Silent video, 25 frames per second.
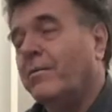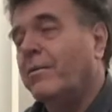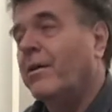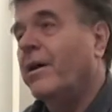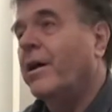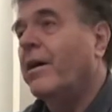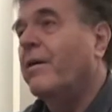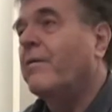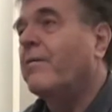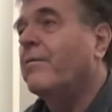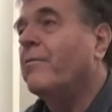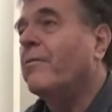
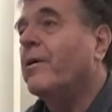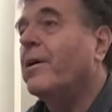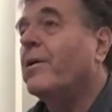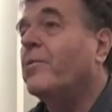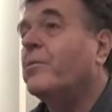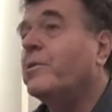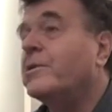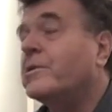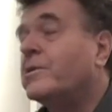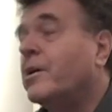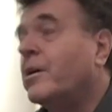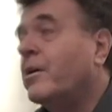Well, why
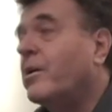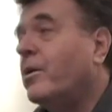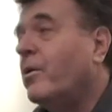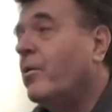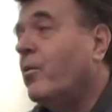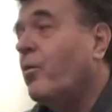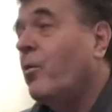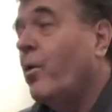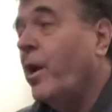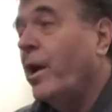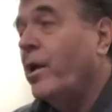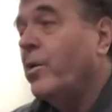don't we talk?
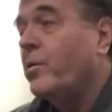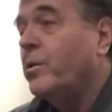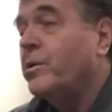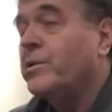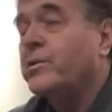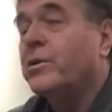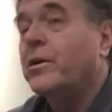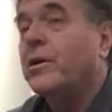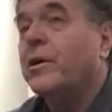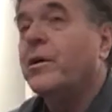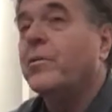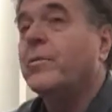Why don't
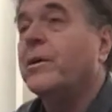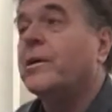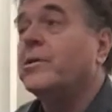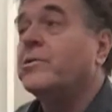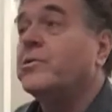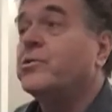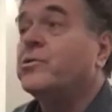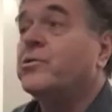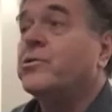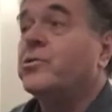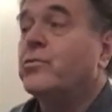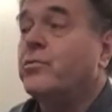we talk about
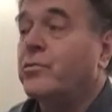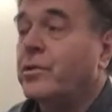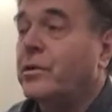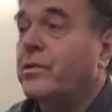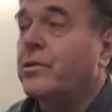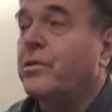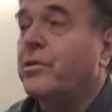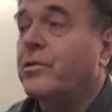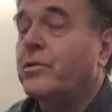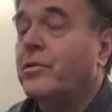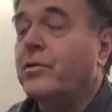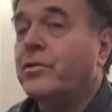it? Did you
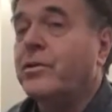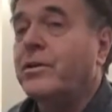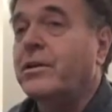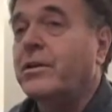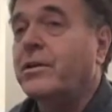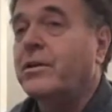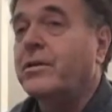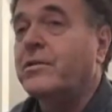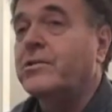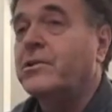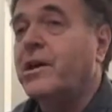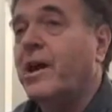read the
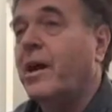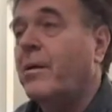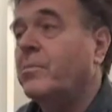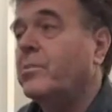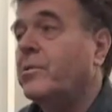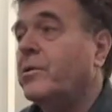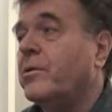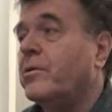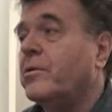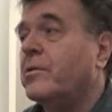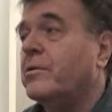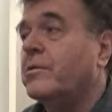13th
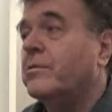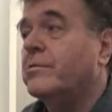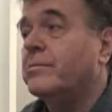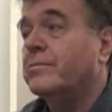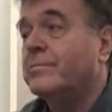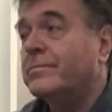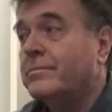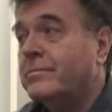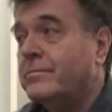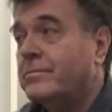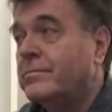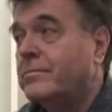chapter?
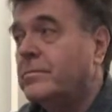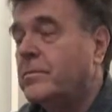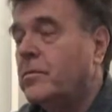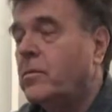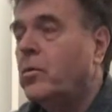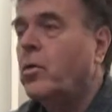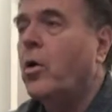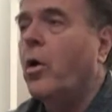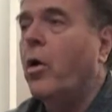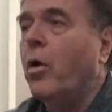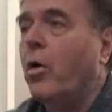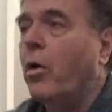
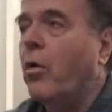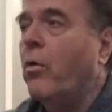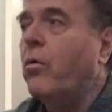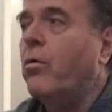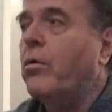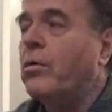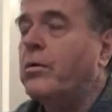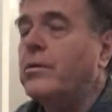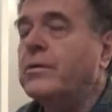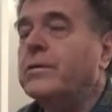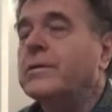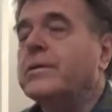
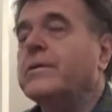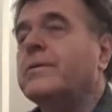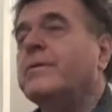No.